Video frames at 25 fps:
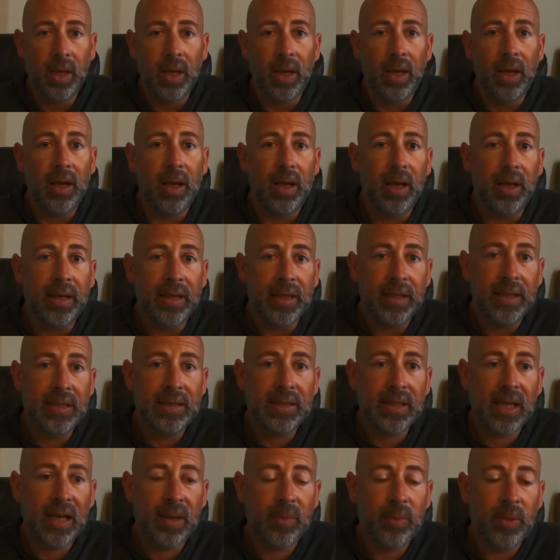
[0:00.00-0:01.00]

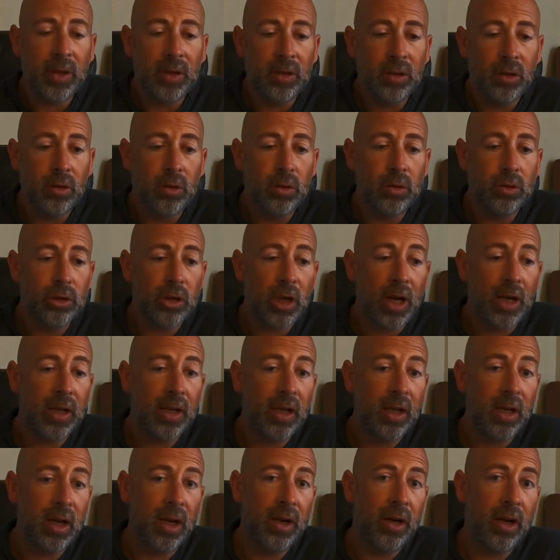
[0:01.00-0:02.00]
Anytime that you try to
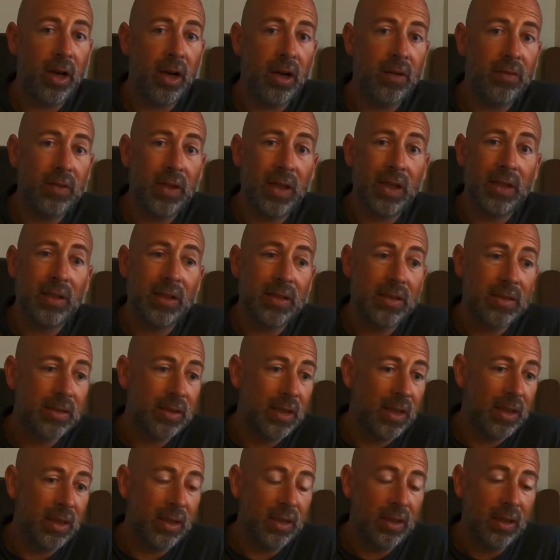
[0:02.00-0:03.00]
cut off, like let's
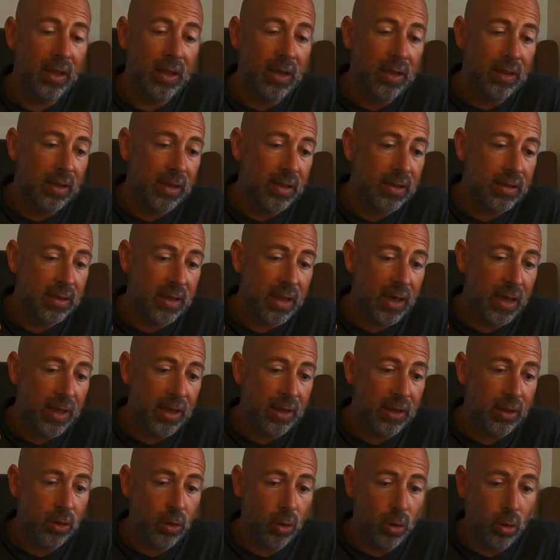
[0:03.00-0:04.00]
say
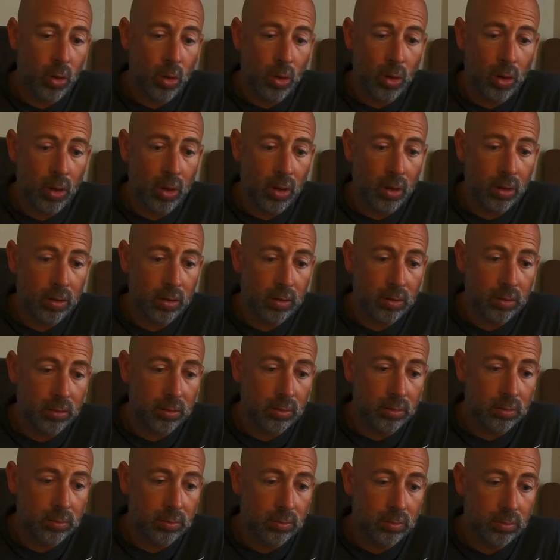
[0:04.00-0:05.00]
your
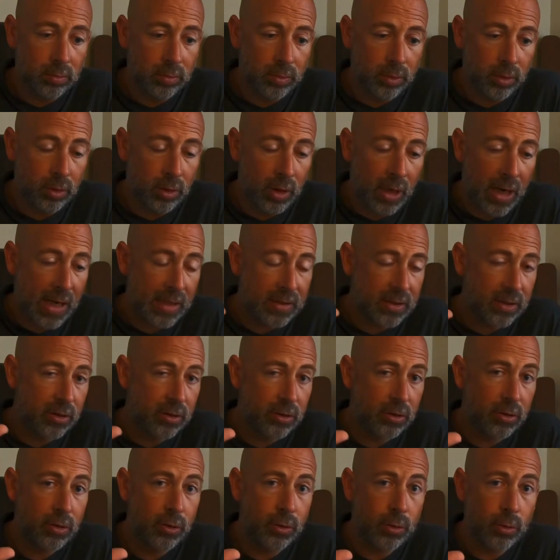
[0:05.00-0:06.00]
grass
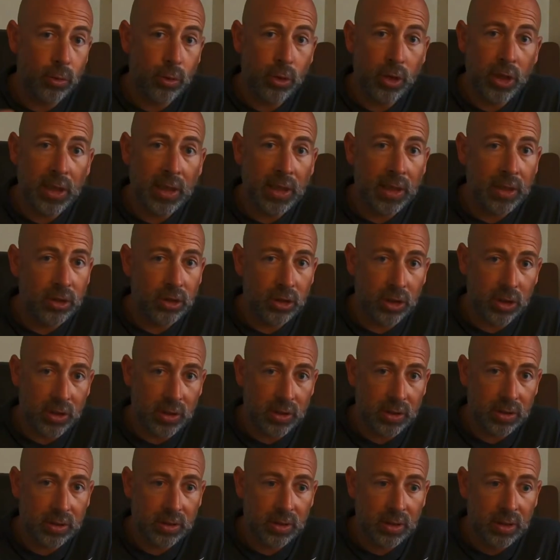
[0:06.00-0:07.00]
is 3
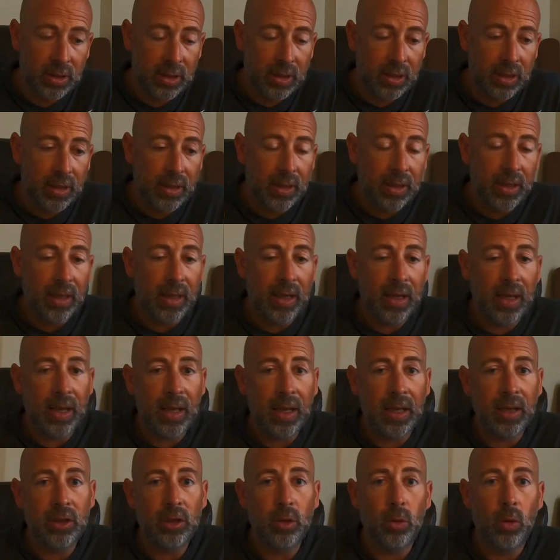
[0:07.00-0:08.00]
inches
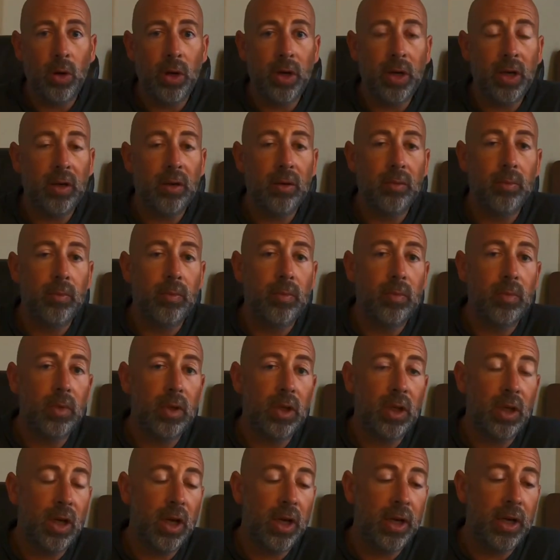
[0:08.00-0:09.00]
and you want to
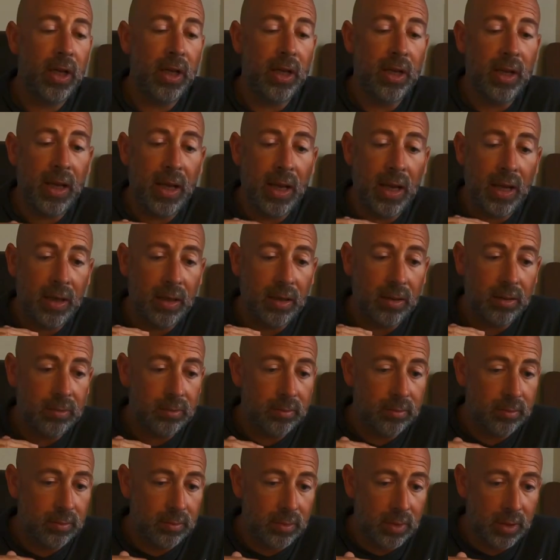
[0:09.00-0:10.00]
cut it at
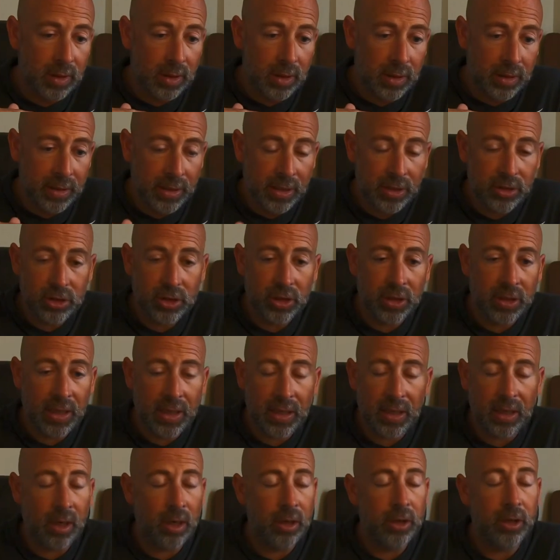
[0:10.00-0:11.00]
1 inch
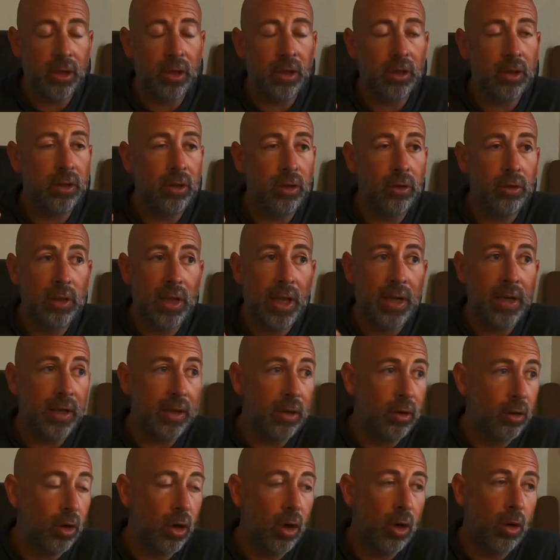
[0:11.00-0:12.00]
or you let it
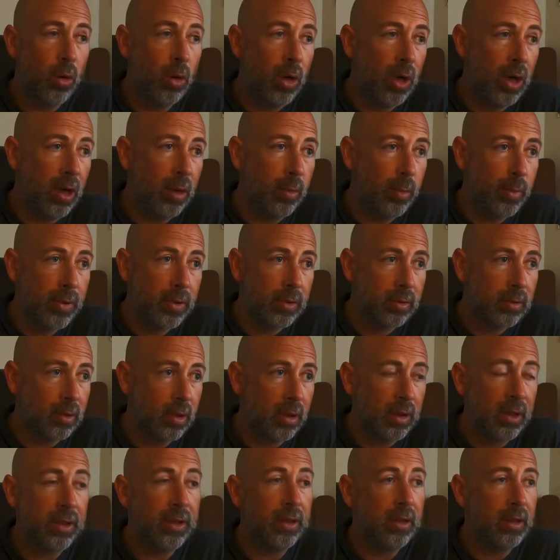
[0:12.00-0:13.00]
grow up.
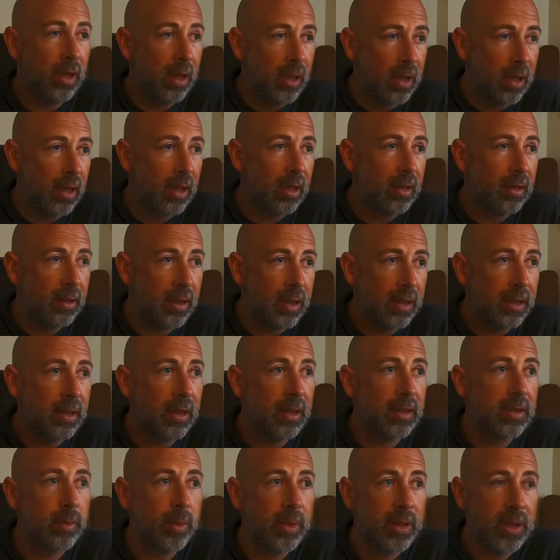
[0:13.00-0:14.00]

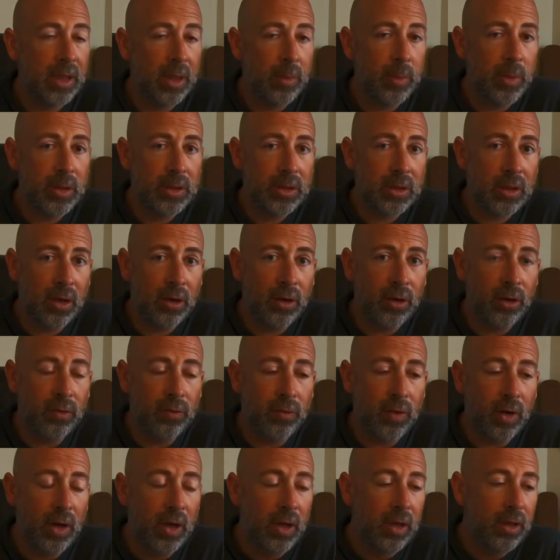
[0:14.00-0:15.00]
Let me start
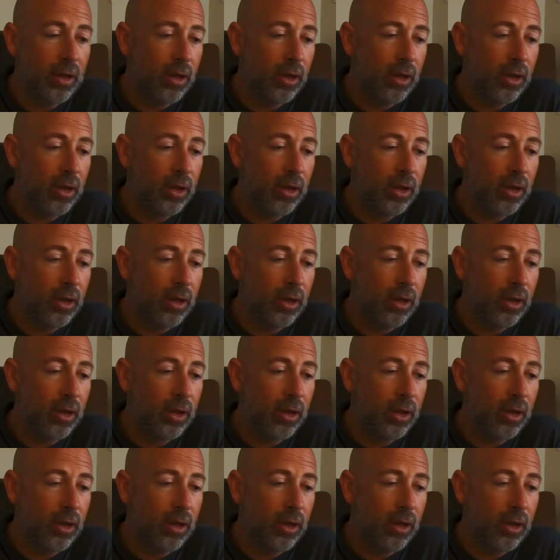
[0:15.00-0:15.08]
over.